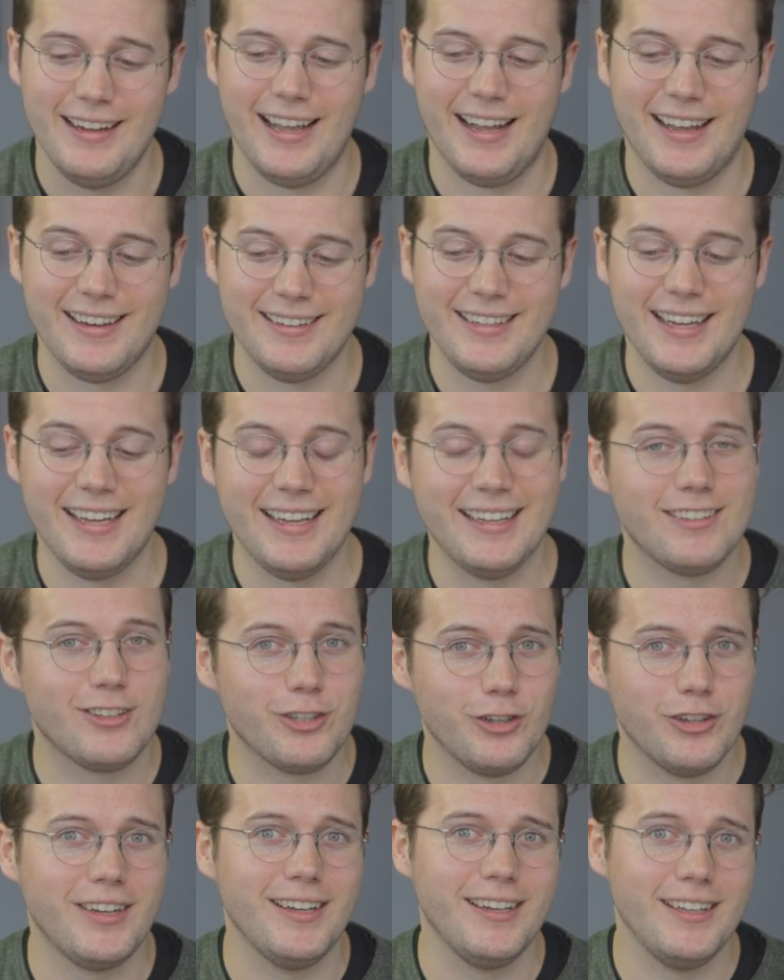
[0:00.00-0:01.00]
and yeah, it
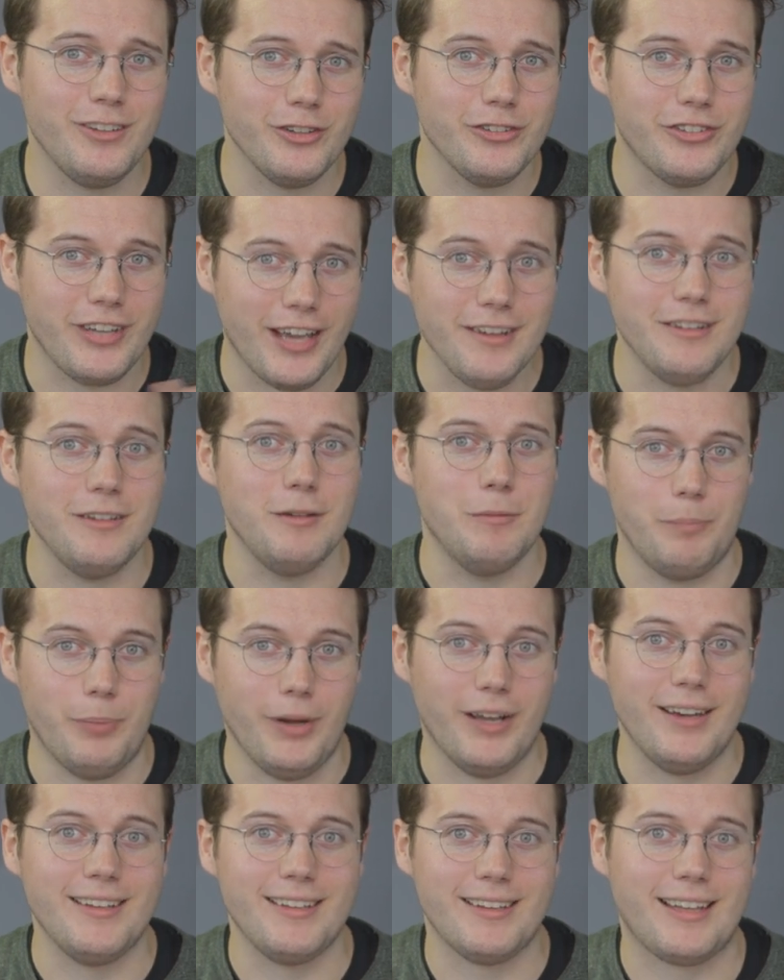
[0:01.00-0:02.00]
took a little dent,
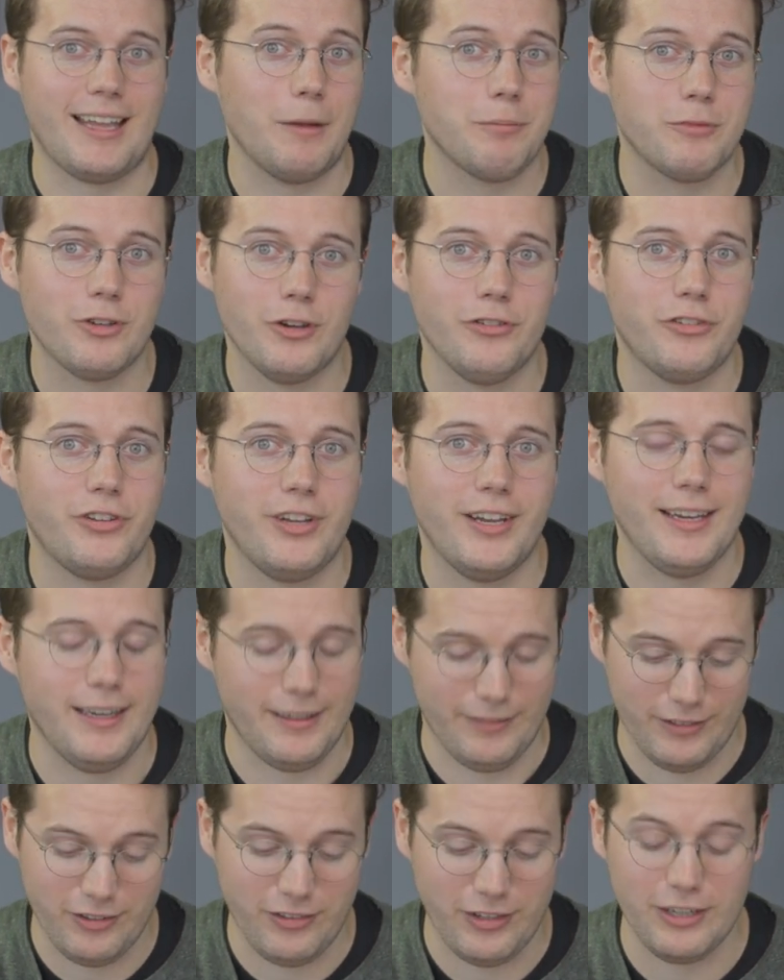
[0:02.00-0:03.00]
but it kept on
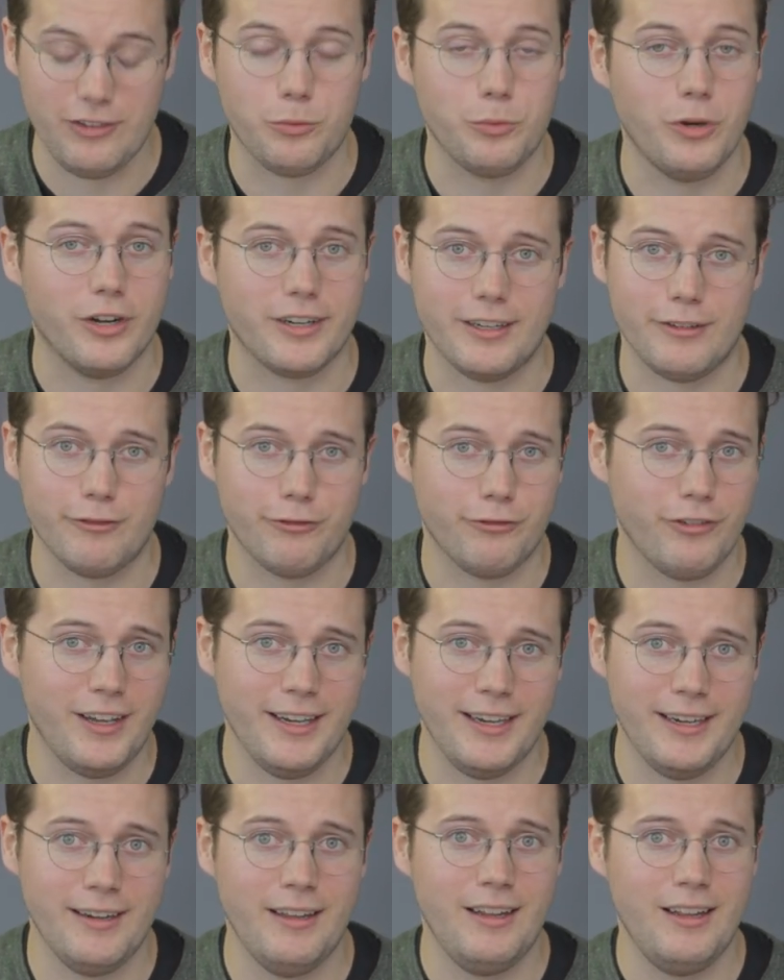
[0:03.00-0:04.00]
ticking. This thing is working
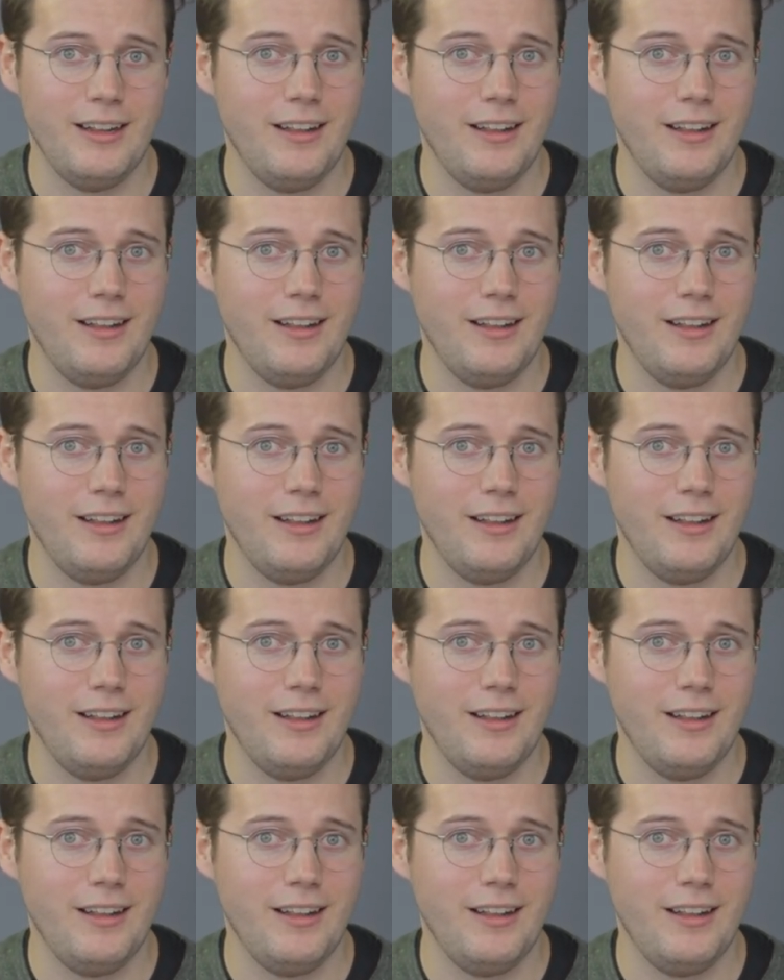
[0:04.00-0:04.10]
fine,